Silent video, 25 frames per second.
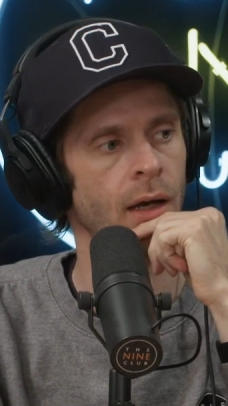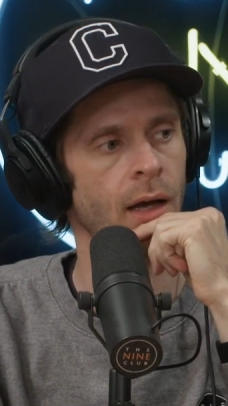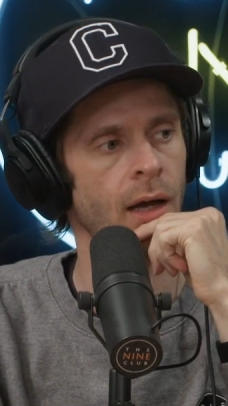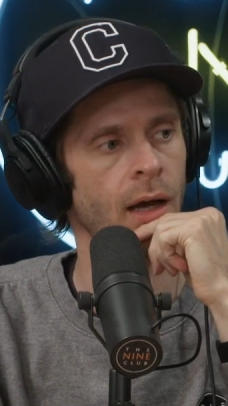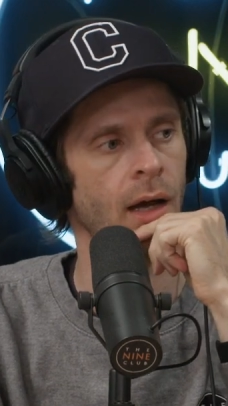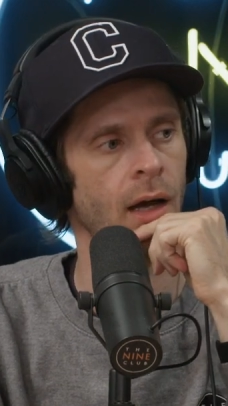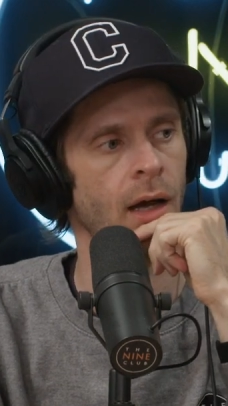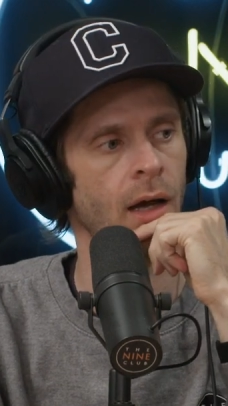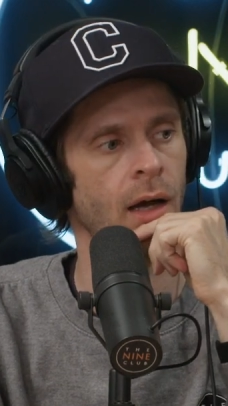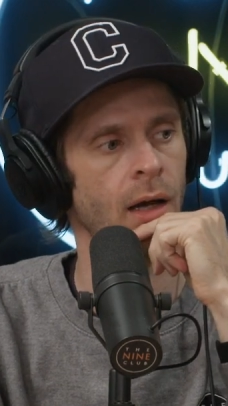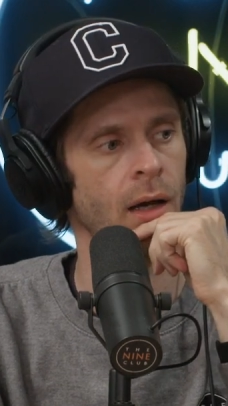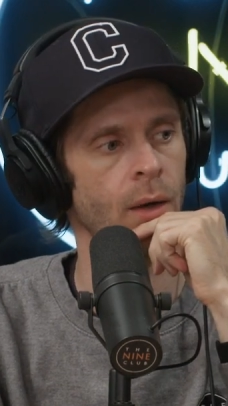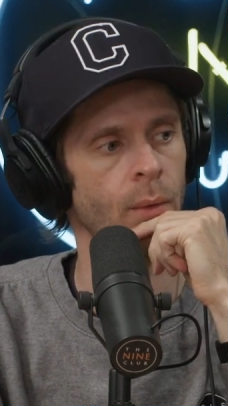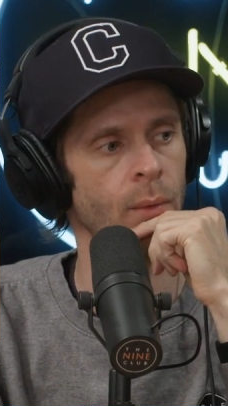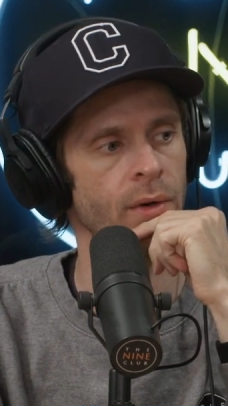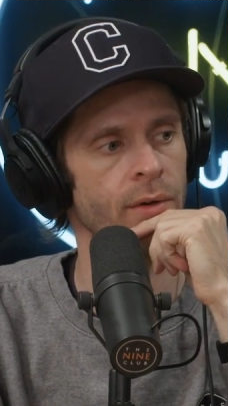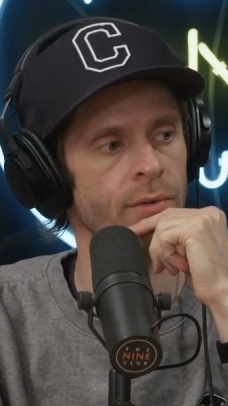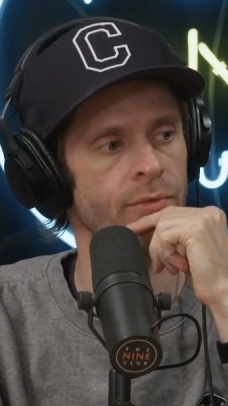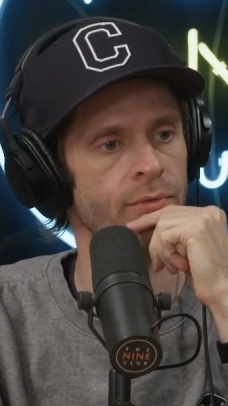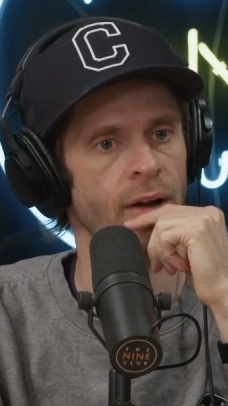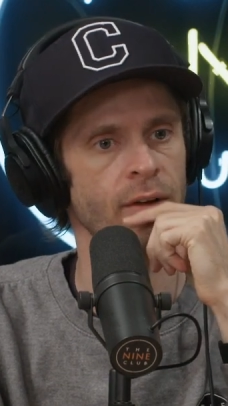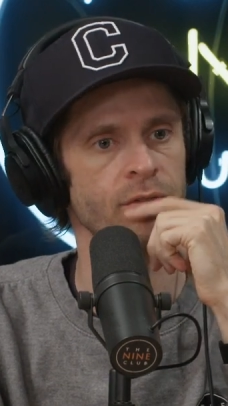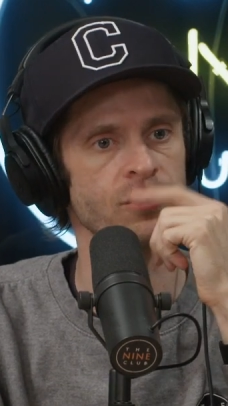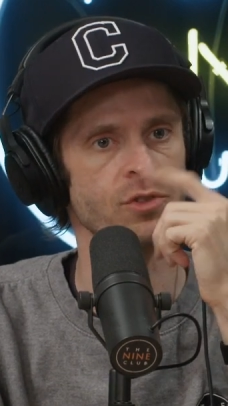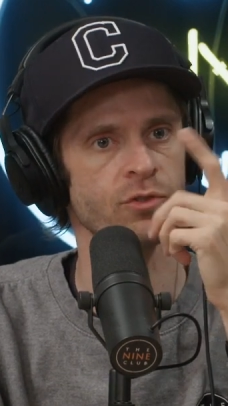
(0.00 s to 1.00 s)
I
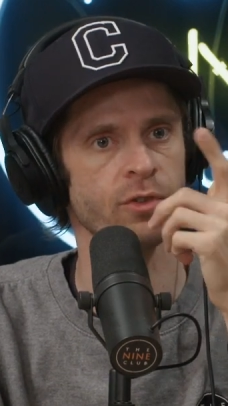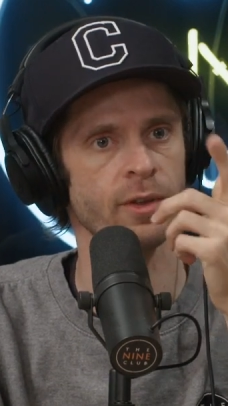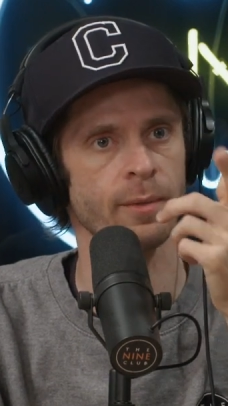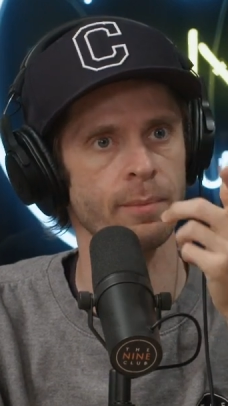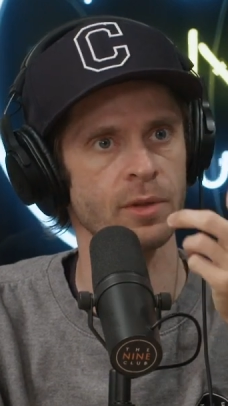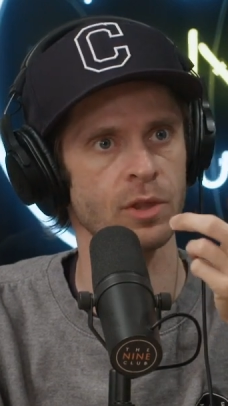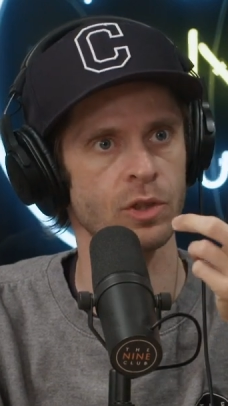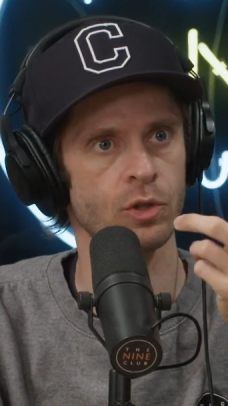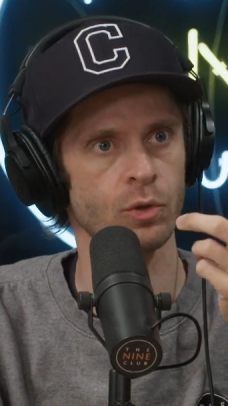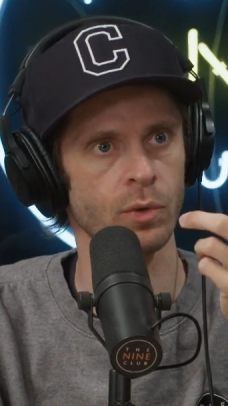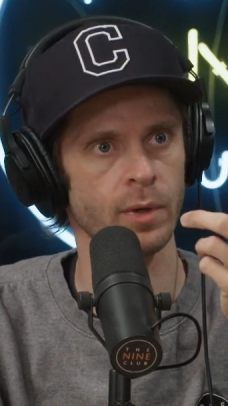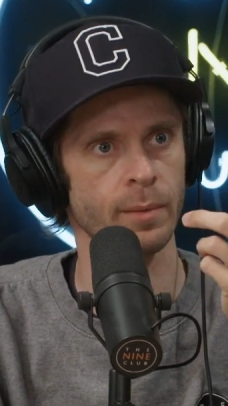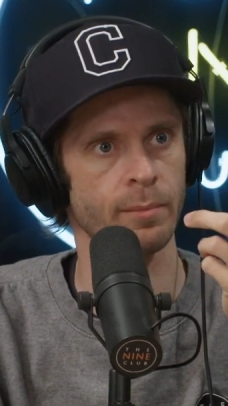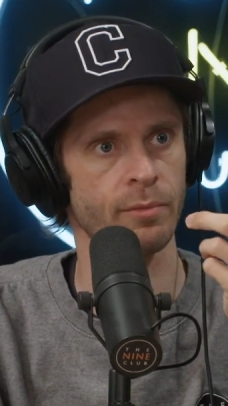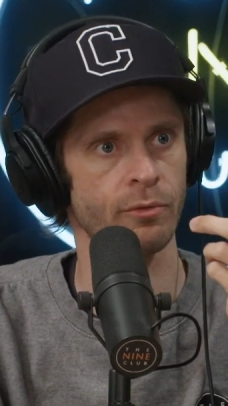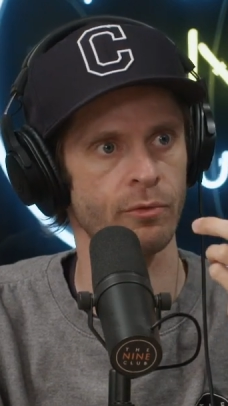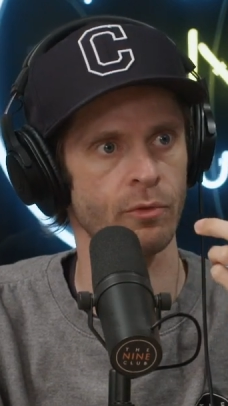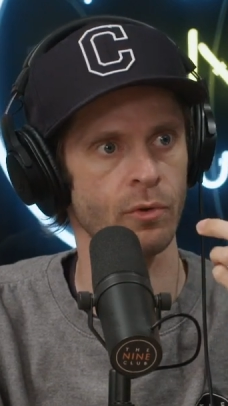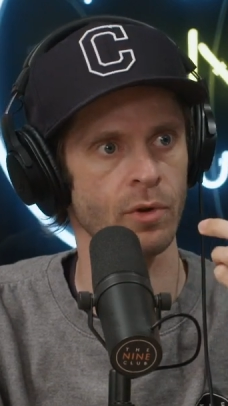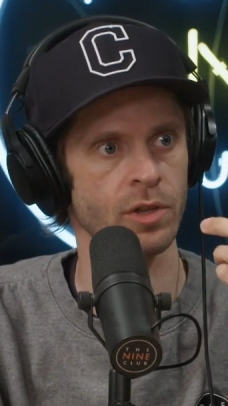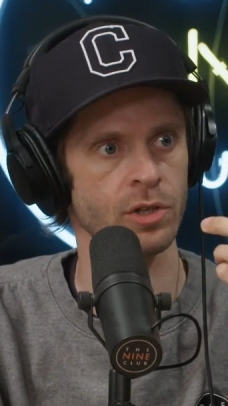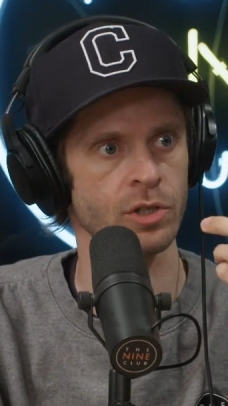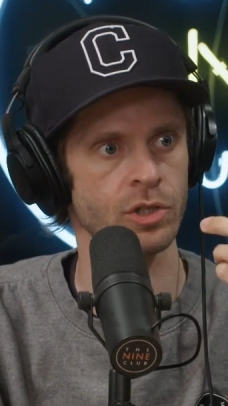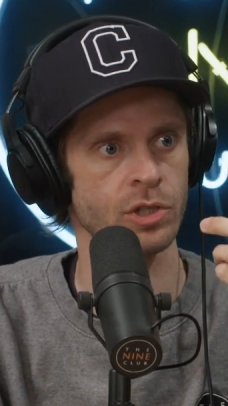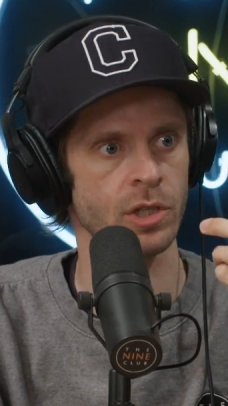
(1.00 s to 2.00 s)
was flipping through it
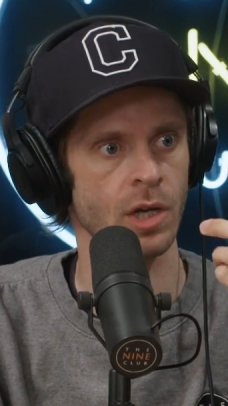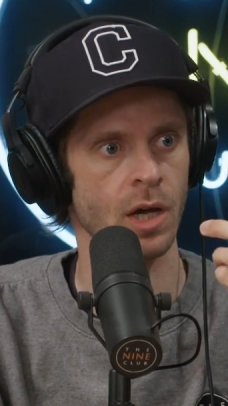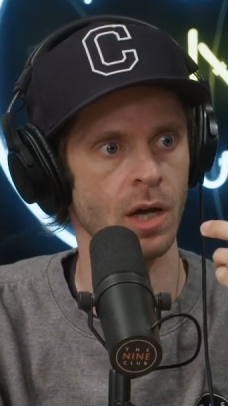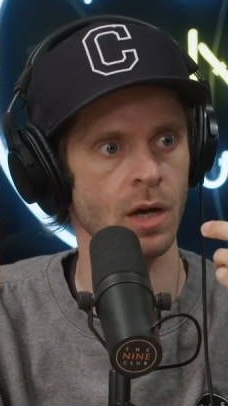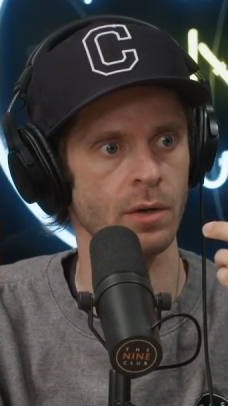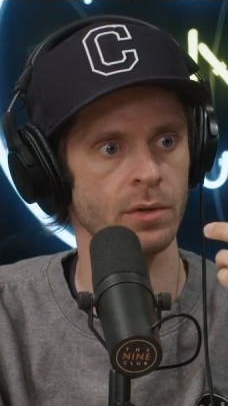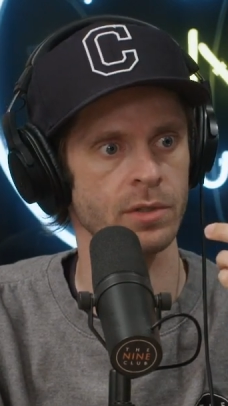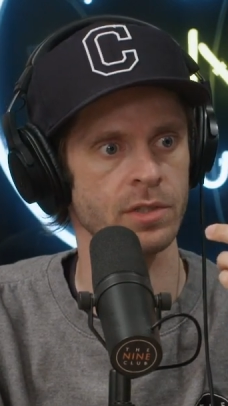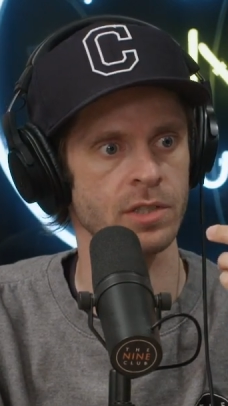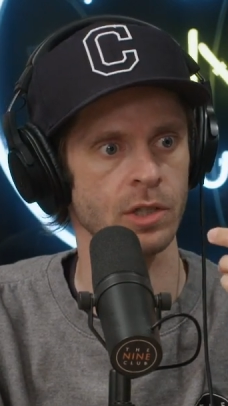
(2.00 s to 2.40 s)
before the show.